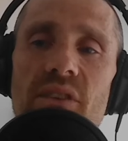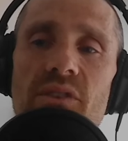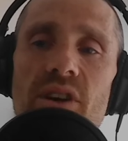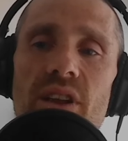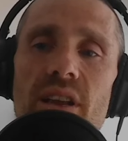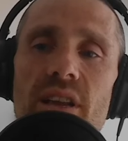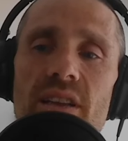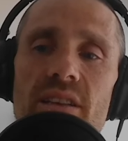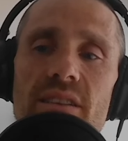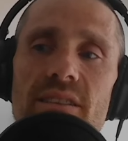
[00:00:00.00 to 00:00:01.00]
I've done it
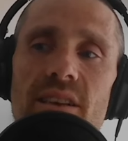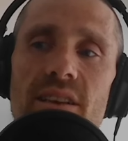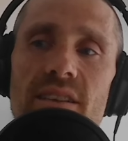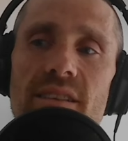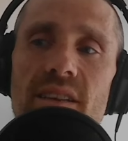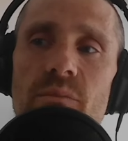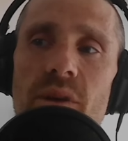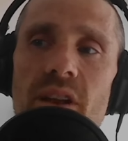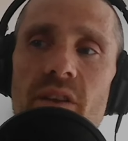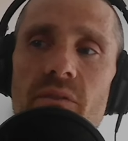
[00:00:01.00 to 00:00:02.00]
is uh, six
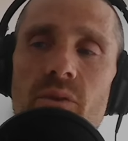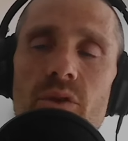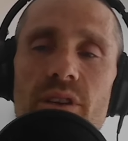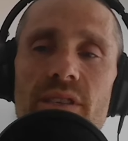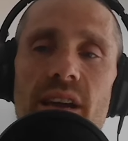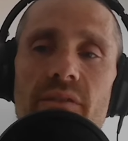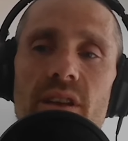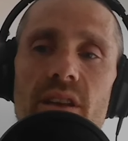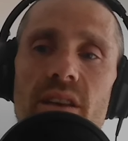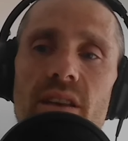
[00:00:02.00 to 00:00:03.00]
minute
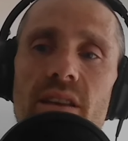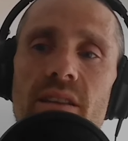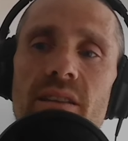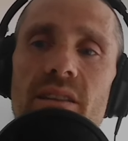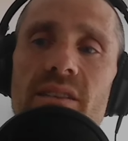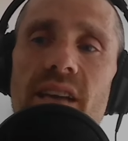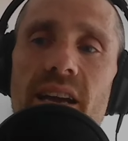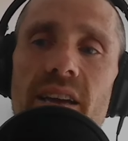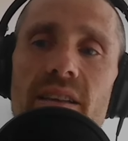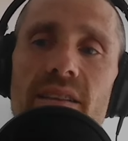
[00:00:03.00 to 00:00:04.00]
47
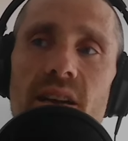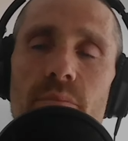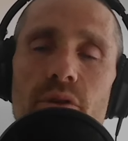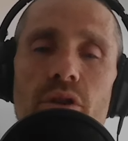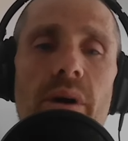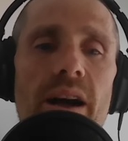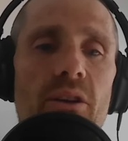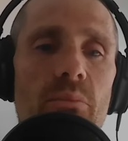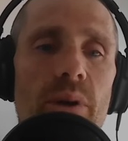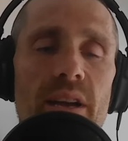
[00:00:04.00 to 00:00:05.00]
second uh, per
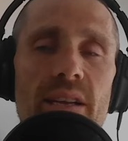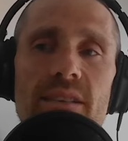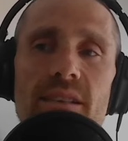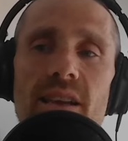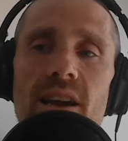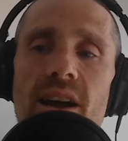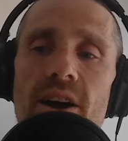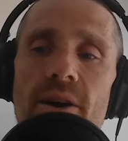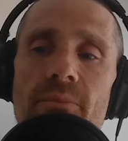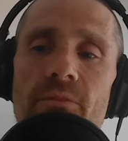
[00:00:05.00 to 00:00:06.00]
mile pace
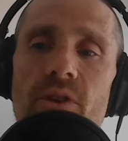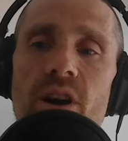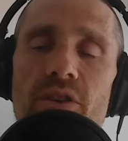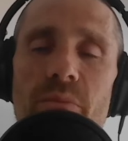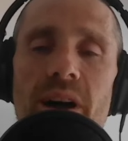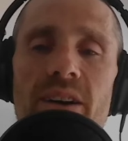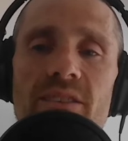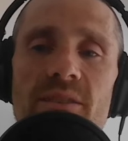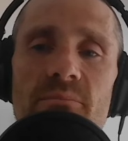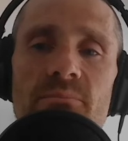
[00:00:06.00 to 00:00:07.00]
um, for 100
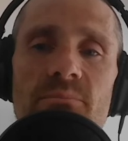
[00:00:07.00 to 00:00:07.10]
miles.